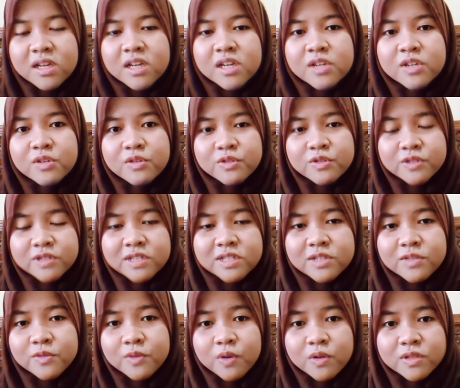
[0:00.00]
You share the
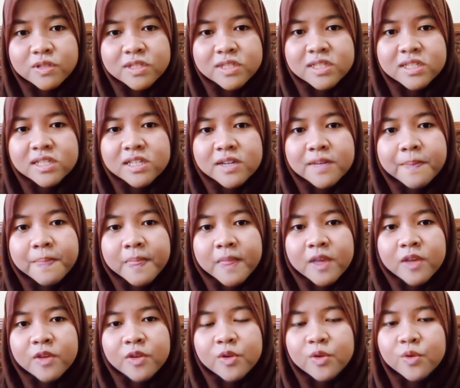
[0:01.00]
water,
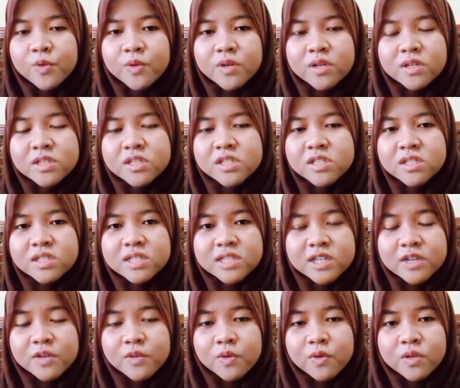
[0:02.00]
you were sharing the
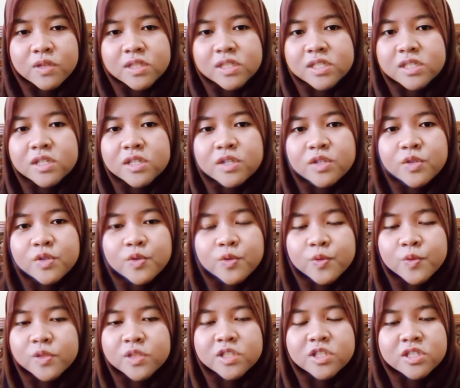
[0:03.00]
water, you
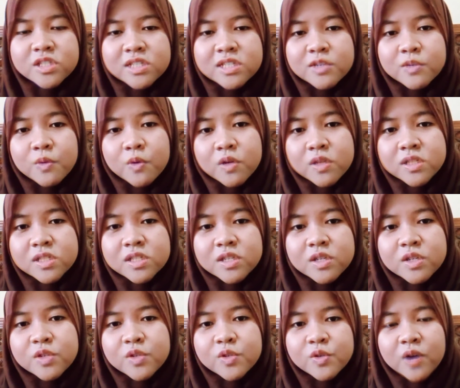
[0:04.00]
would share the water,
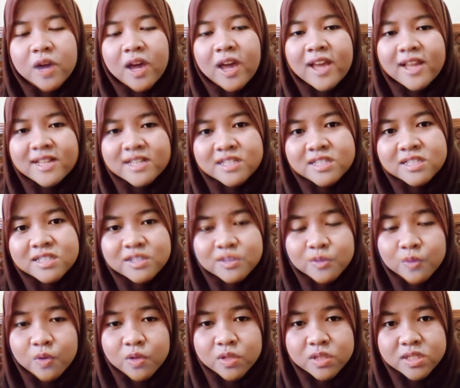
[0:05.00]
you had shared the
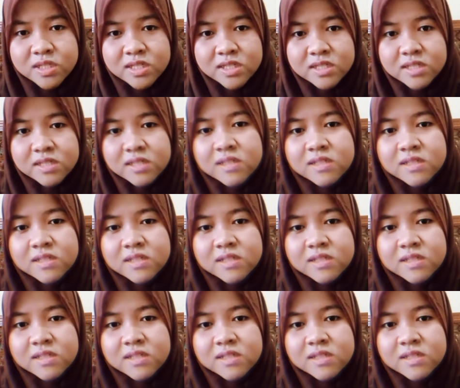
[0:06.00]
water.